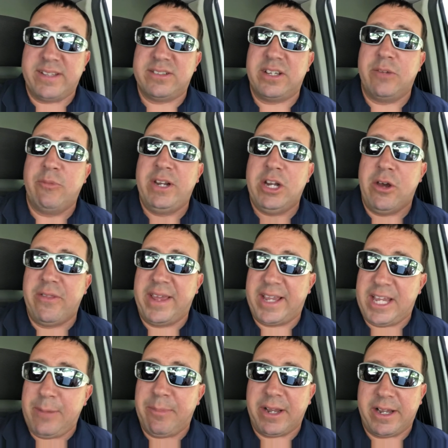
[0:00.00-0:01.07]
So we know they
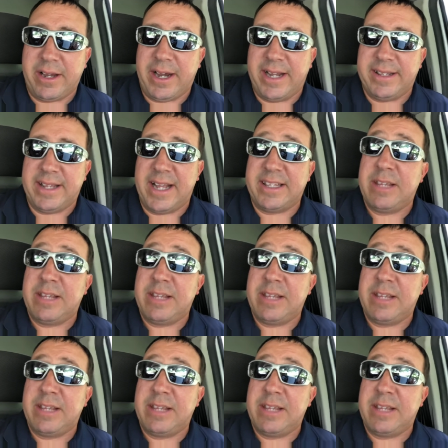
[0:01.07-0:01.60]
keep in contact.